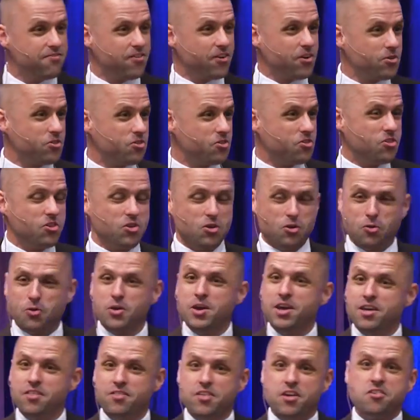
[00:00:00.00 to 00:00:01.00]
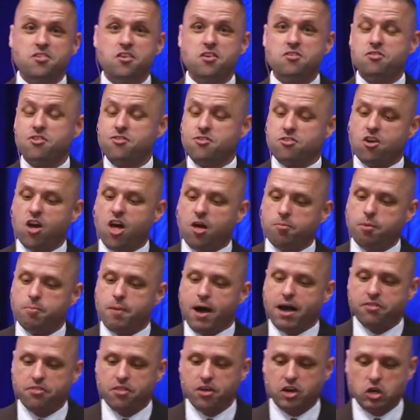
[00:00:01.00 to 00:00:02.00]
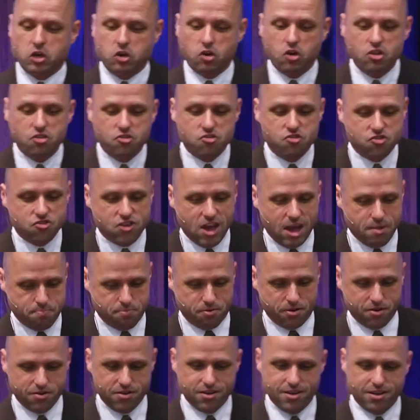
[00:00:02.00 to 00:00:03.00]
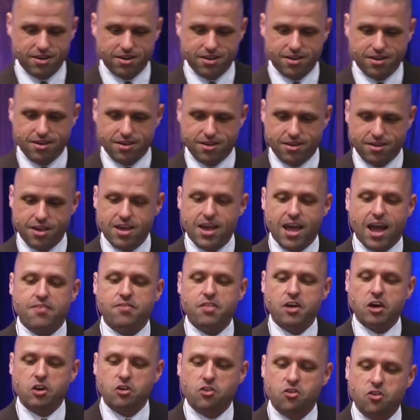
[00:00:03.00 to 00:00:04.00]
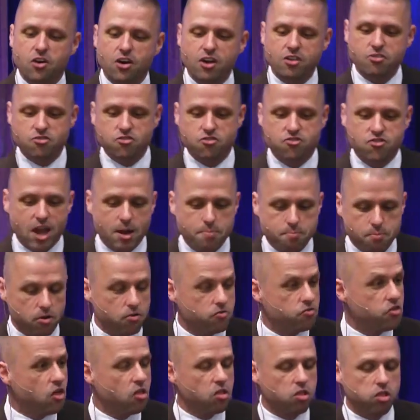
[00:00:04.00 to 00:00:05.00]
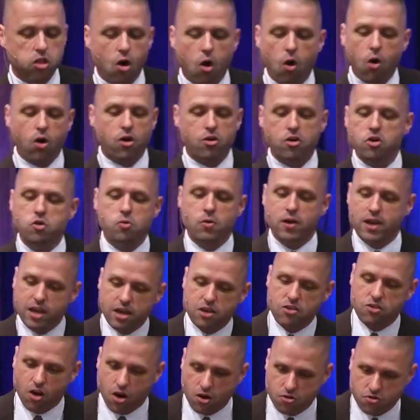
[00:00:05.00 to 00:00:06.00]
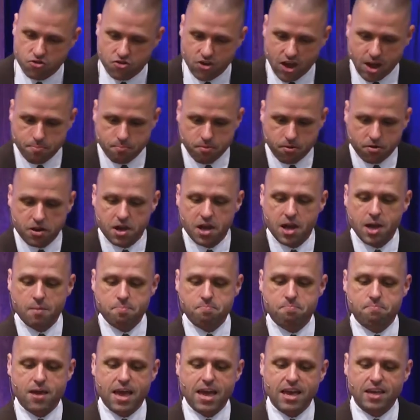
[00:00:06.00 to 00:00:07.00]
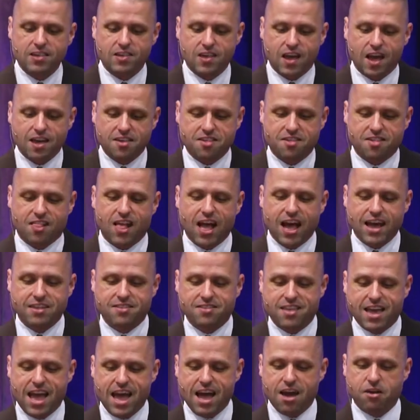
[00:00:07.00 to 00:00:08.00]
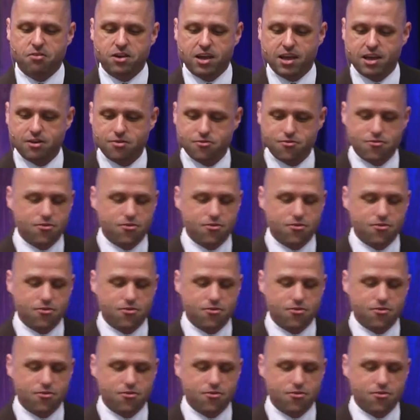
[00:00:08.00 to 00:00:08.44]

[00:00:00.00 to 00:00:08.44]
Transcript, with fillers: verse 2. This is the psalm about the good shepherd. And the good shepherd, the Lord who is our shepherd, makes us lie down in